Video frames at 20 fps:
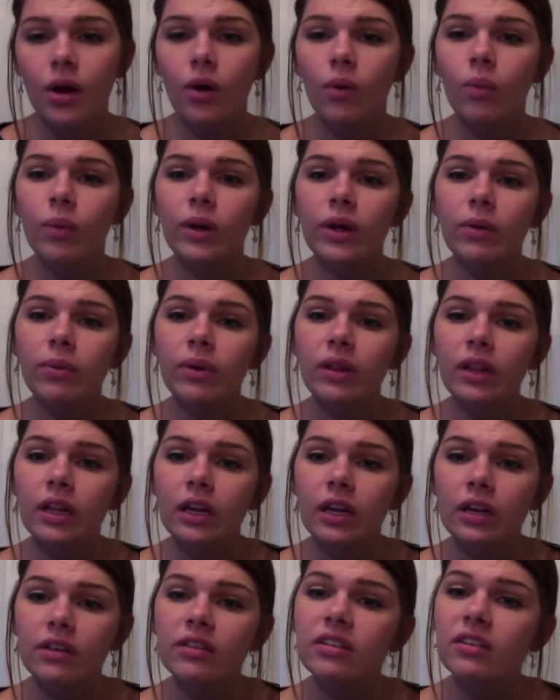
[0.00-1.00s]
we really
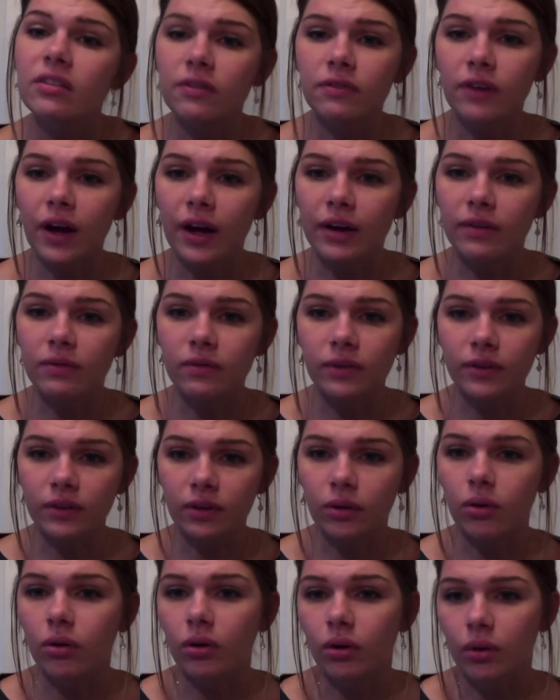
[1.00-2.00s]
need to define
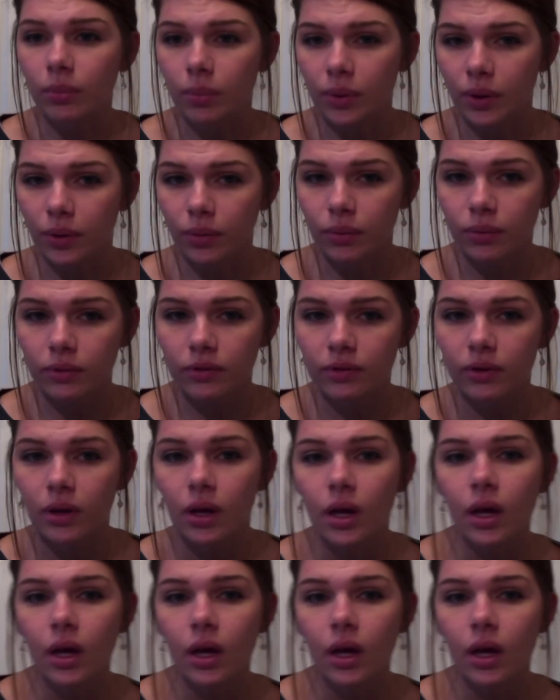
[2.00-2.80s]
physical abuse.